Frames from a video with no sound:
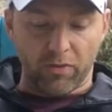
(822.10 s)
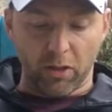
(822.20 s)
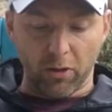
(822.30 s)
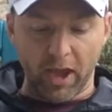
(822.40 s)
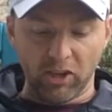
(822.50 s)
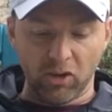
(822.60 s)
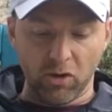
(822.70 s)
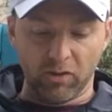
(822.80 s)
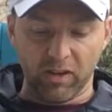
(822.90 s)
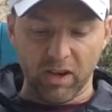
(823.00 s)
The location
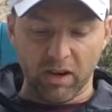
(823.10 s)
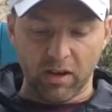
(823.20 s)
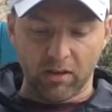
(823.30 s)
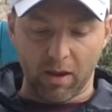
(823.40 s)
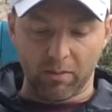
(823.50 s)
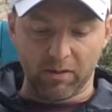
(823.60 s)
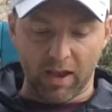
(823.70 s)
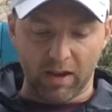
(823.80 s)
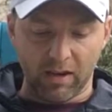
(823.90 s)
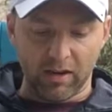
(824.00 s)
you seek, Tempest
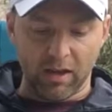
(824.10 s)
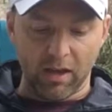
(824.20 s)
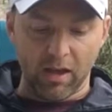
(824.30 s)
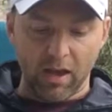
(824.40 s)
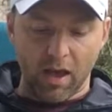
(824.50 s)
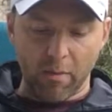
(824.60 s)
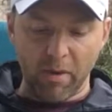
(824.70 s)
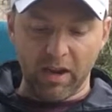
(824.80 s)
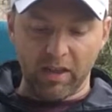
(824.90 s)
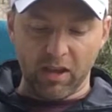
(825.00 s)
added.
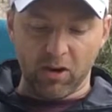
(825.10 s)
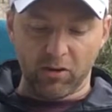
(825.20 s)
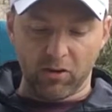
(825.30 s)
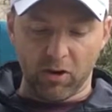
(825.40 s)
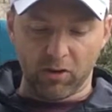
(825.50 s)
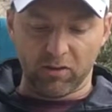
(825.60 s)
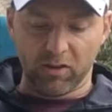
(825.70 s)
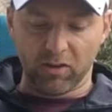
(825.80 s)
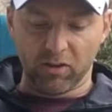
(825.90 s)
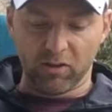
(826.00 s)
Immediately her
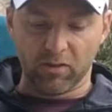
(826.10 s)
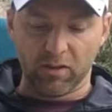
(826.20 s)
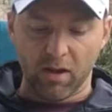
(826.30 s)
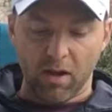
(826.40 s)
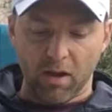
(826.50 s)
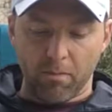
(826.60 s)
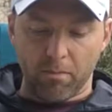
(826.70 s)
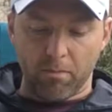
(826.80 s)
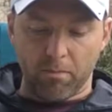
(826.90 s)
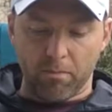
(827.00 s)
sisters
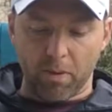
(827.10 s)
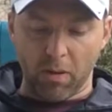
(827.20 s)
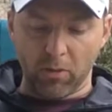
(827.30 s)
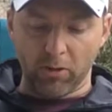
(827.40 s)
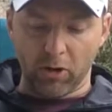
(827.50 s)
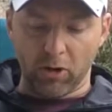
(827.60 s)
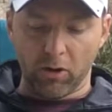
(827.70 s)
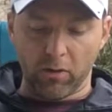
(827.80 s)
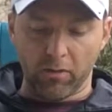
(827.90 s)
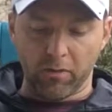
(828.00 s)
pummeled
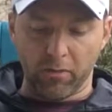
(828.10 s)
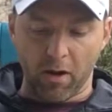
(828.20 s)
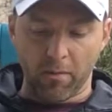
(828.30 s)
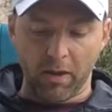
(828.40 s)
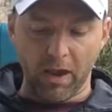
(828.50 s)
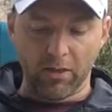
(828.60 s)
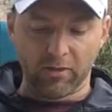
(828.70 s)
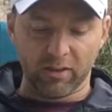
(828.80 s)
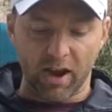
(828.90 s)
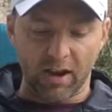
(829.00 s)
her from either
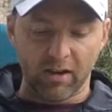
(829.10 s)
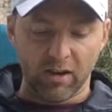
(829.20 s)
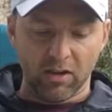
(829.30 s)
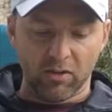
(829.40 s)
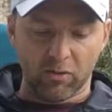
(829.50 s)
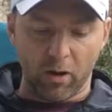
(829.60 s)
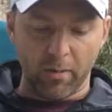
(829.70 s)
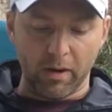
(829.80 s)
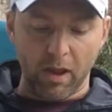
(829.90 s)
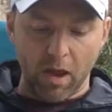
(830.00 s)
side,
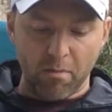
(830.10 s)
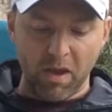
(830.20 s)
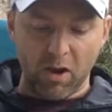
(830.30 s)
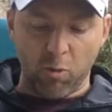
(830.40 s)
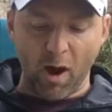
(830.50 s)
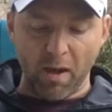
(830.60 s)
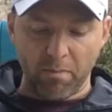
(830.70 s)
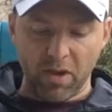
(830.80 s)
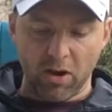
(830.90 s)
screaming, Be quiet,